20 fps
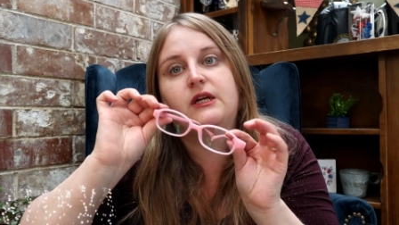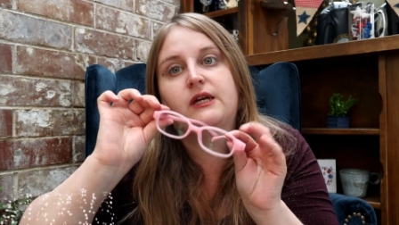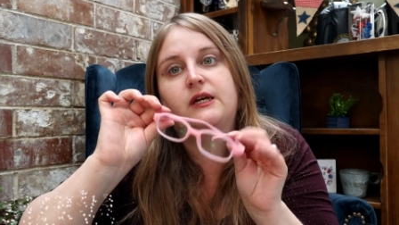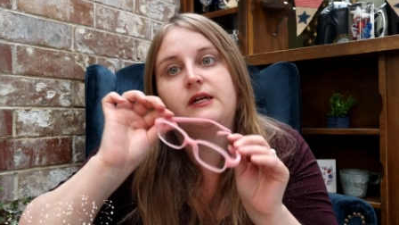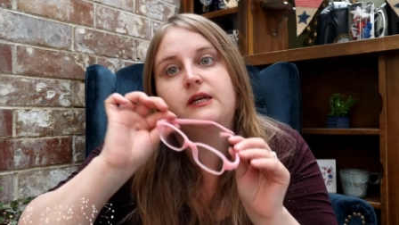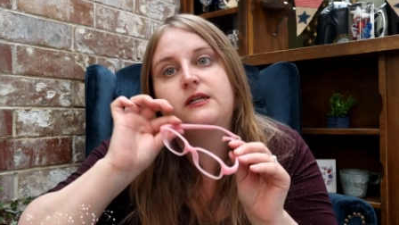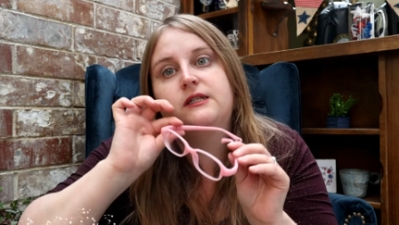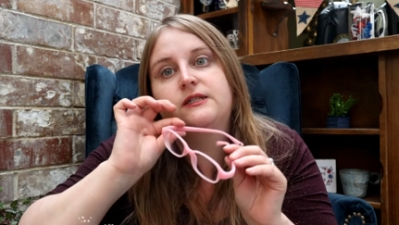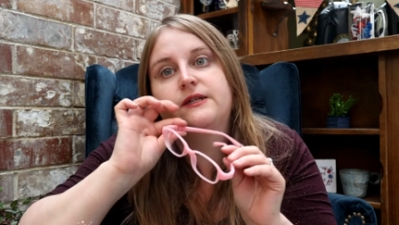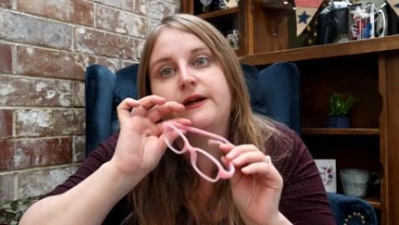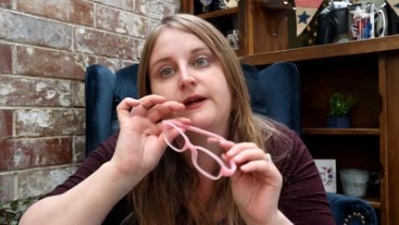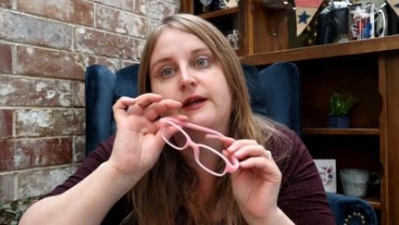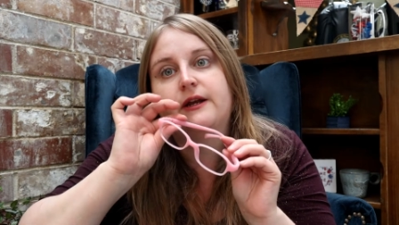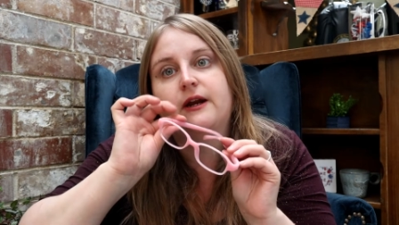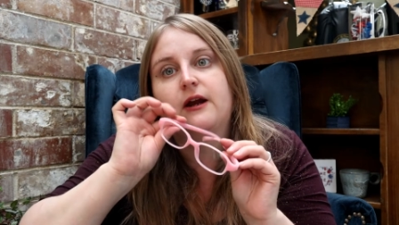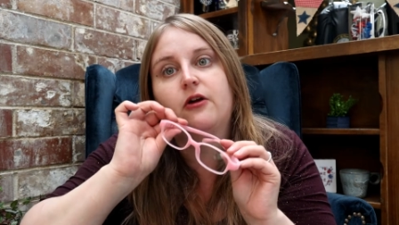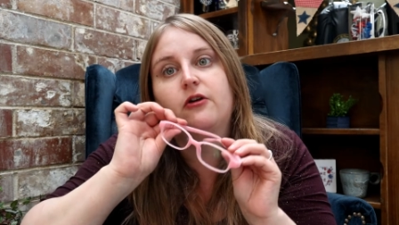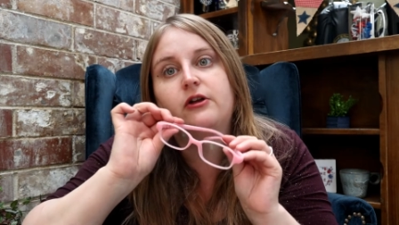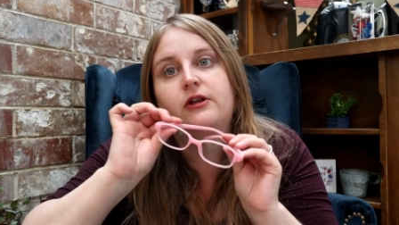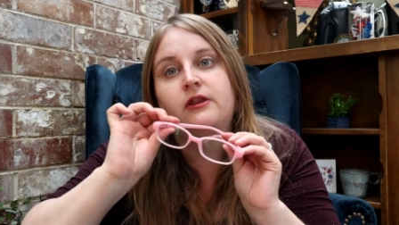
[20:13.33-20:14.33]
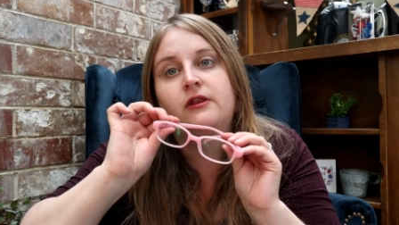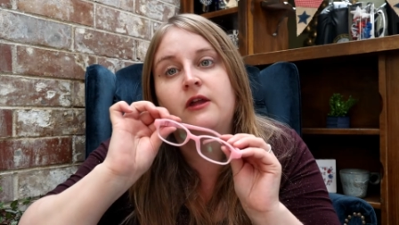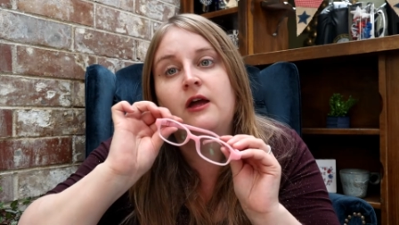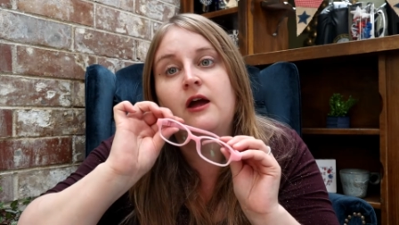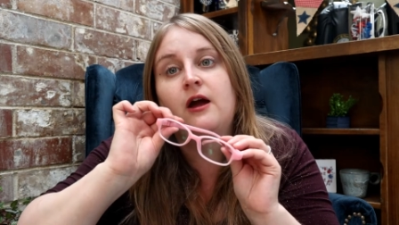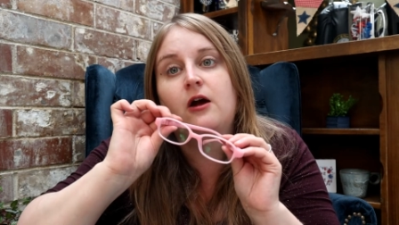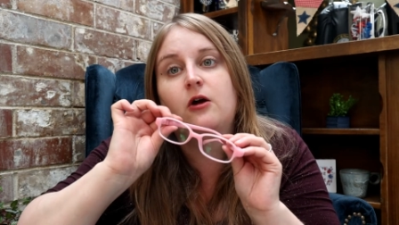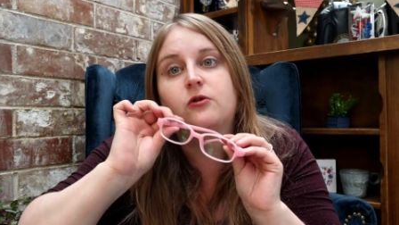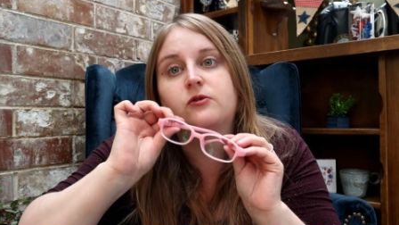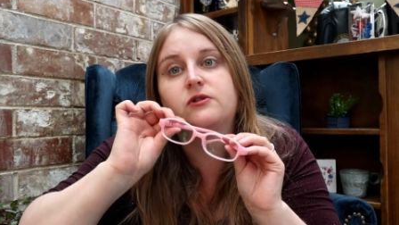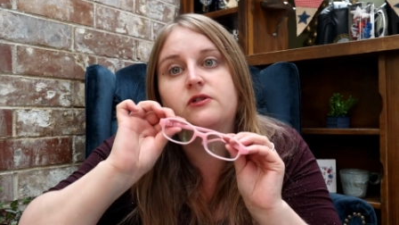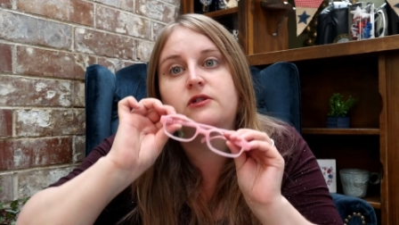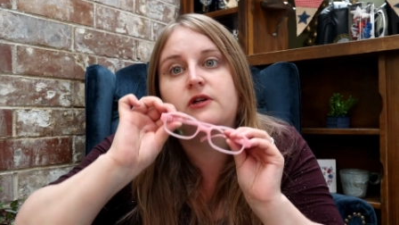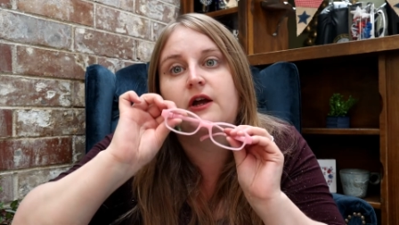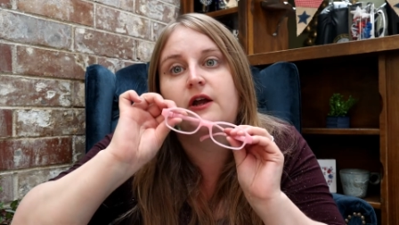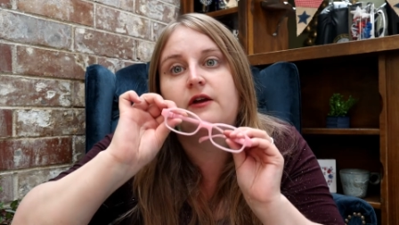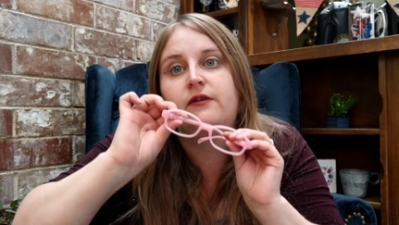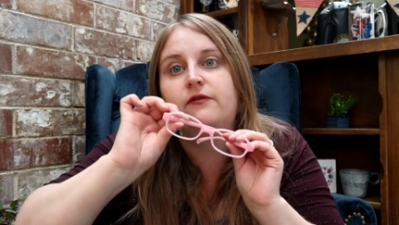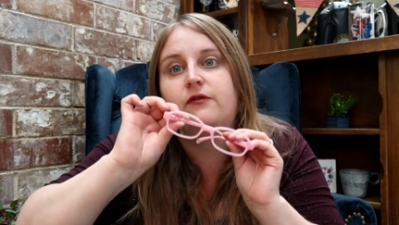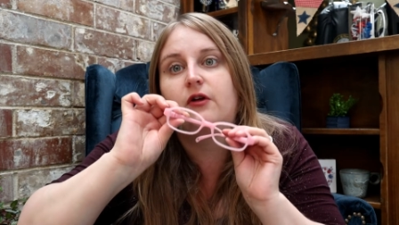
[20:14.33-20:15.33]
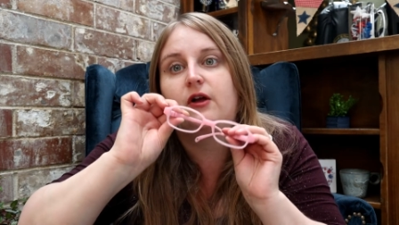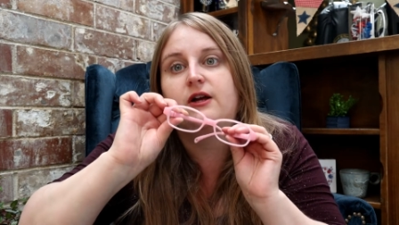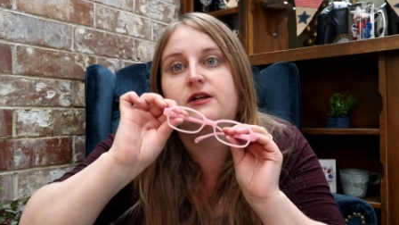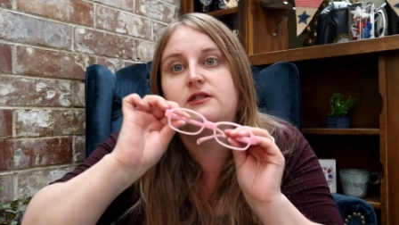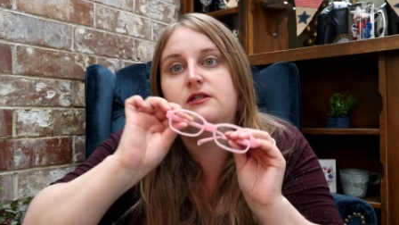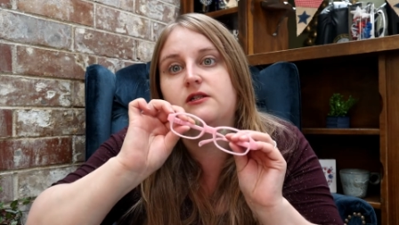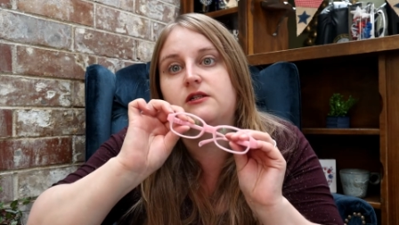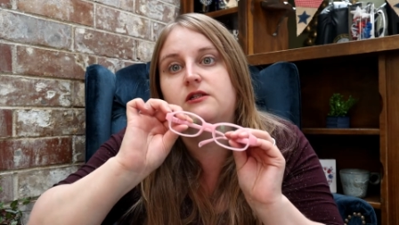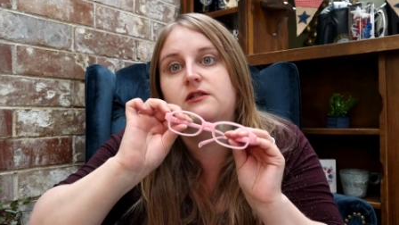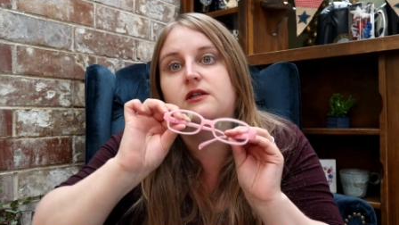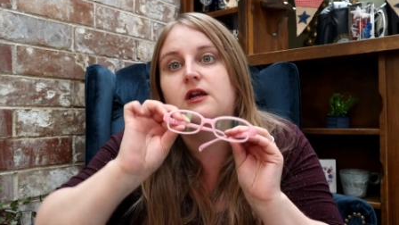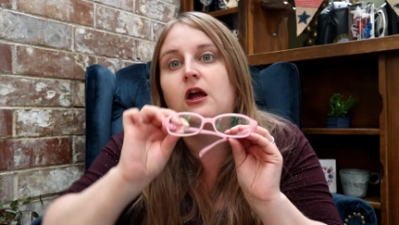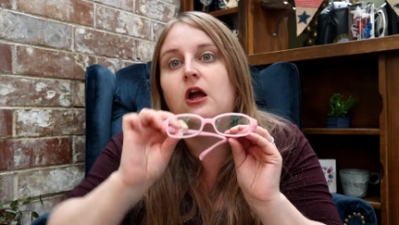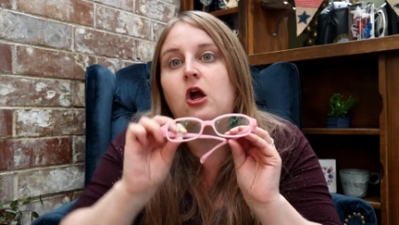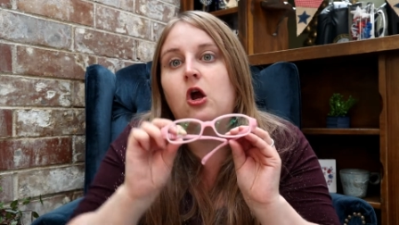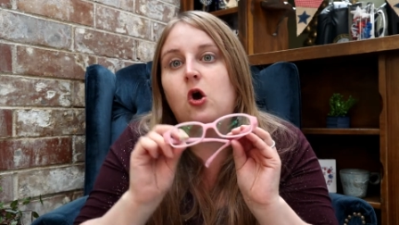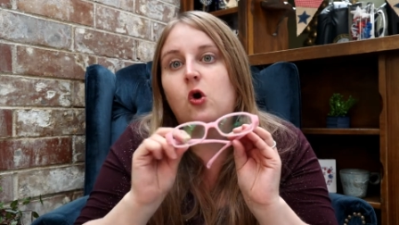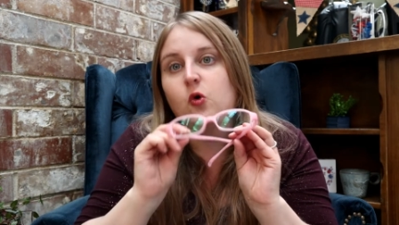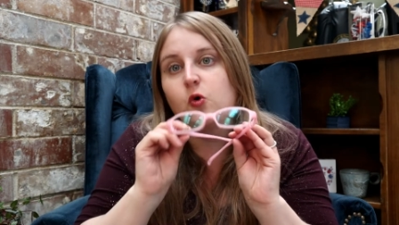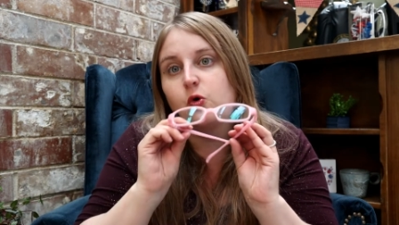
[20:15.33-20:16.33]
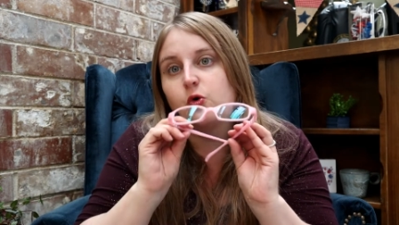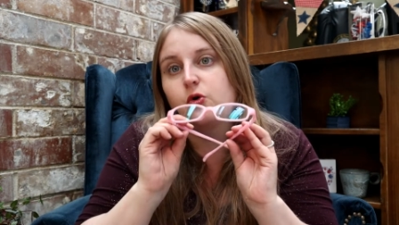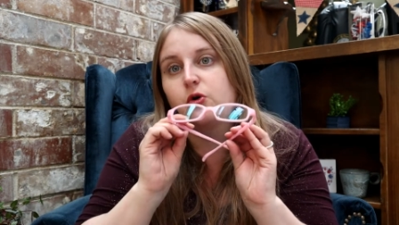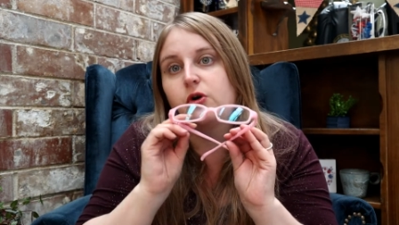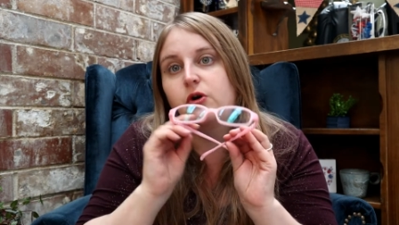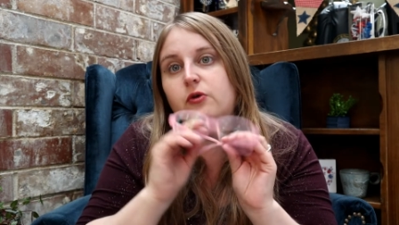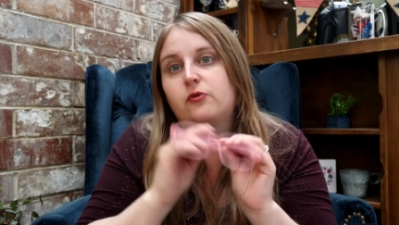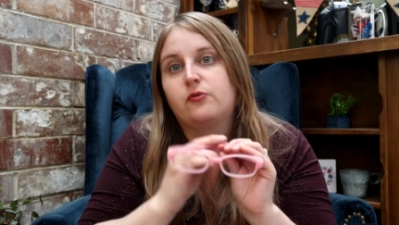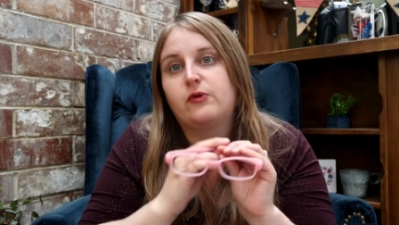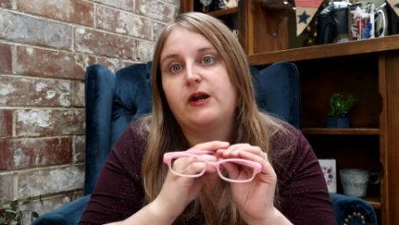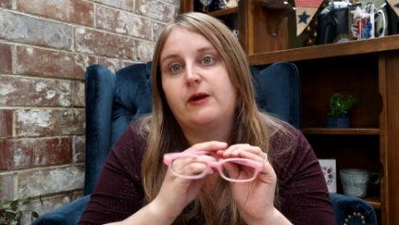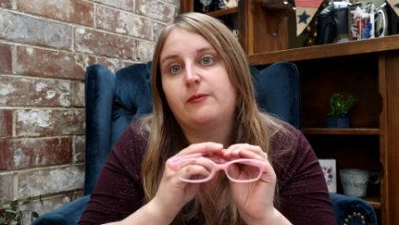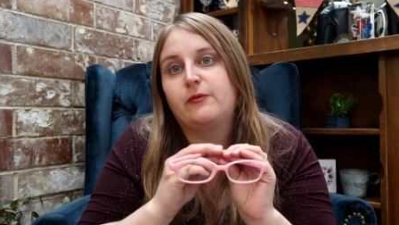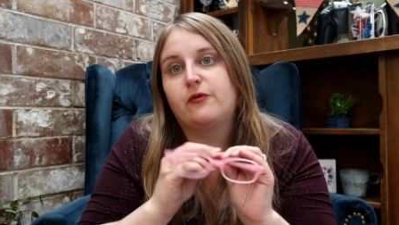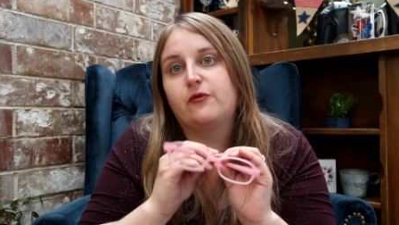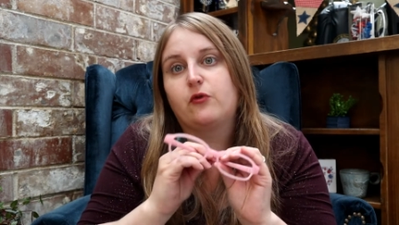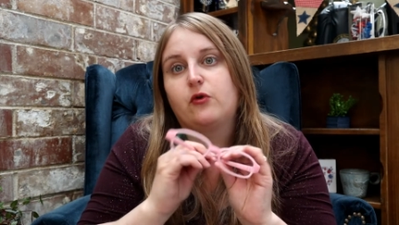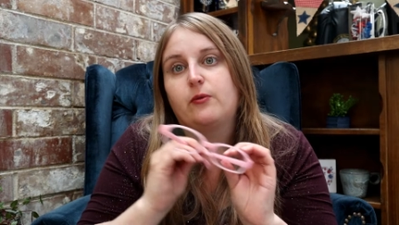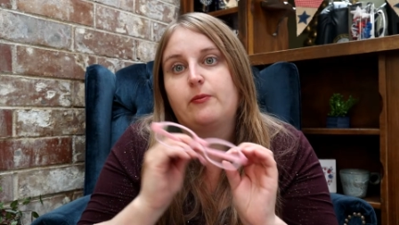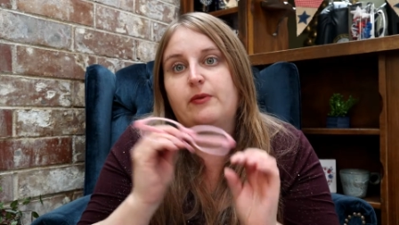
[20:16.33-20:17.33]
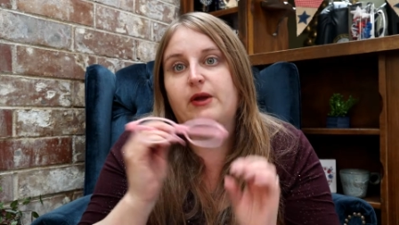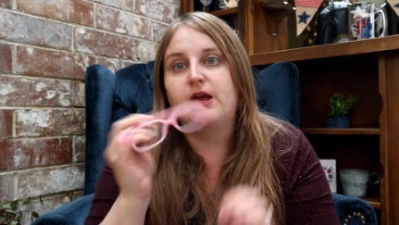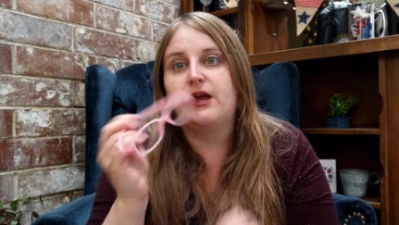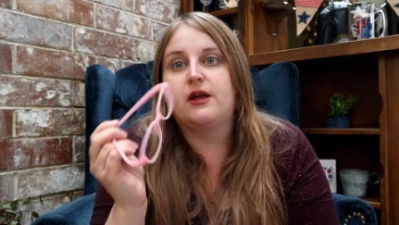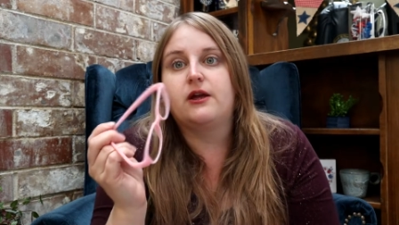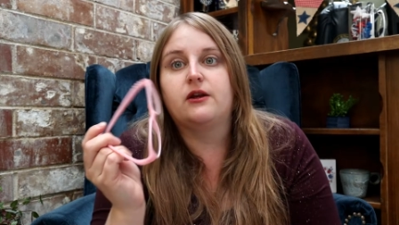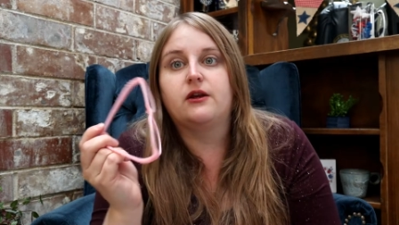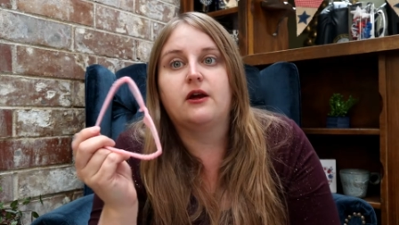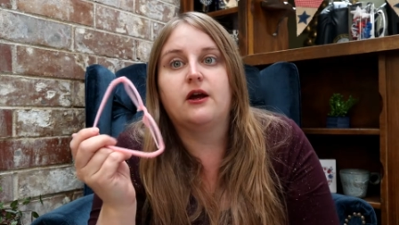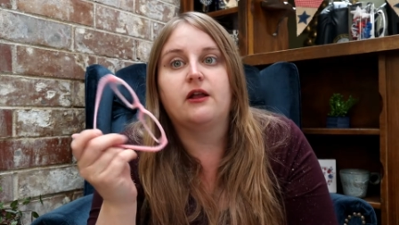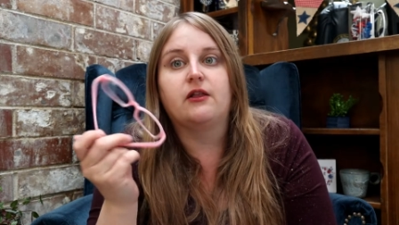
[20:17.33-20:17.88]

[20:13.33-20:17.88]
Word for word: kids hanging out in the house kind of glasses or right before bed.